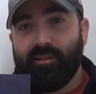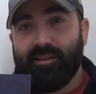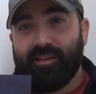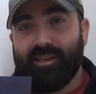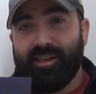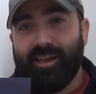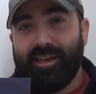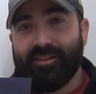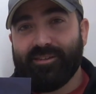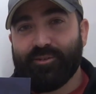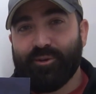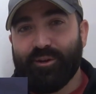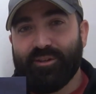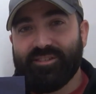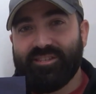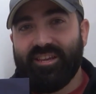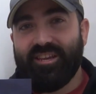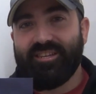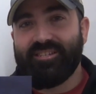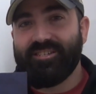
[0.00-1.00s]
Again,
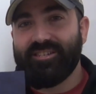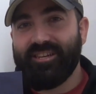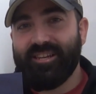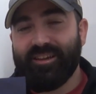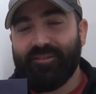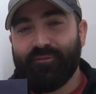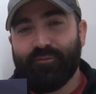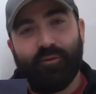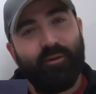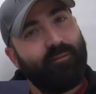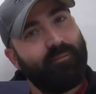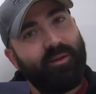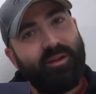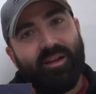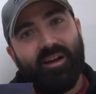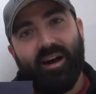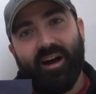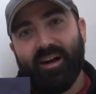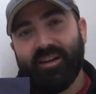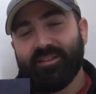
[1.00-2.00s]
transitioning from
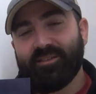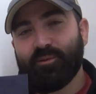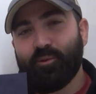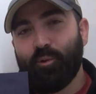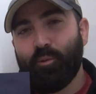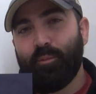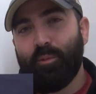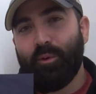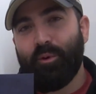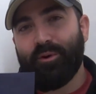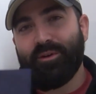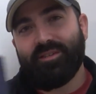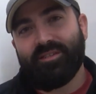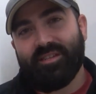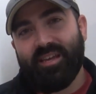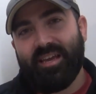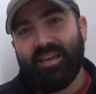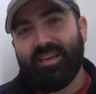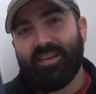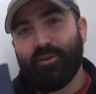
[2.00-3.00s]
high school boys
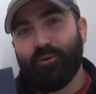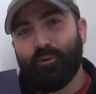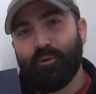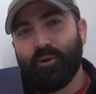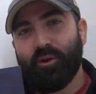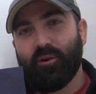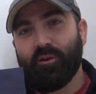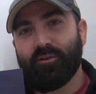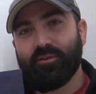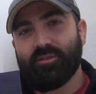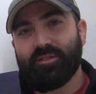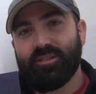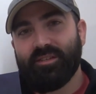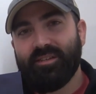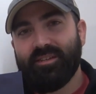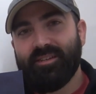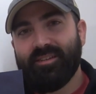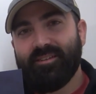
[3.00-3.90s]
to 8U girls.